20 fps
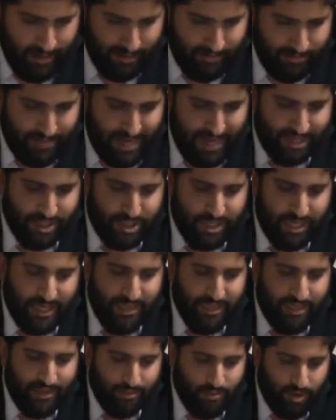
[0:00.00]
Me'asher
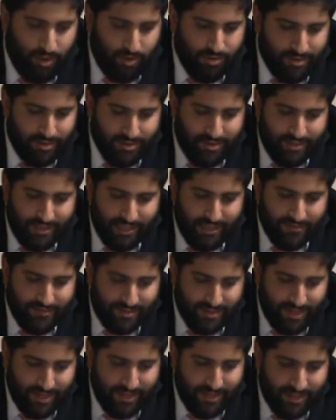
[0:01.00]
lilmod, instead of
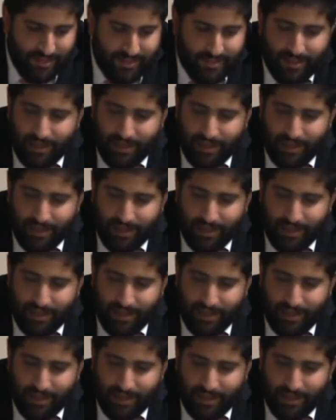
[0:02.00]
studying